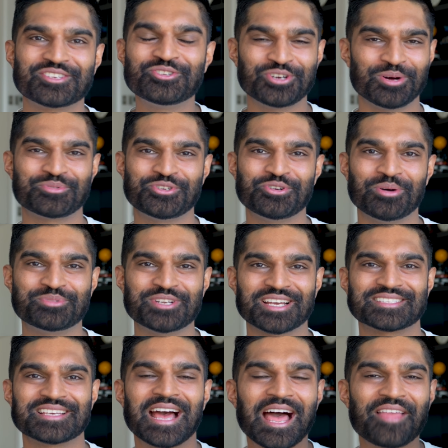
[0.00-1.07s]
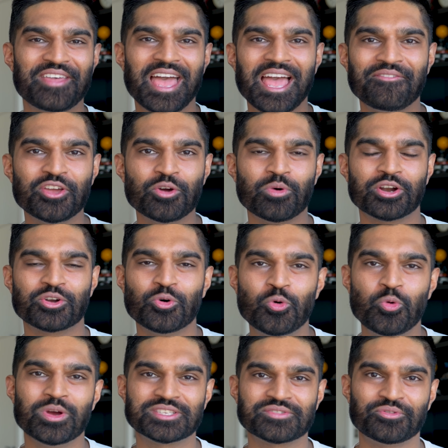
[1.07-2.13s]
You drop two objects, and the heavier one
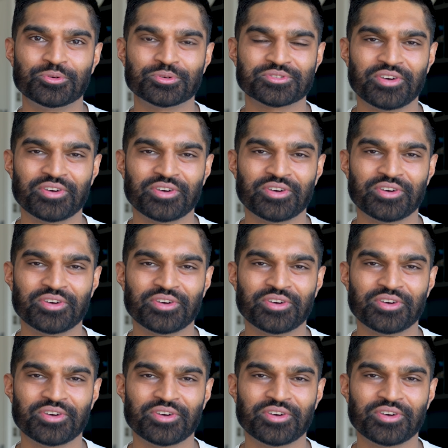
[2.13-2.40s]
always falls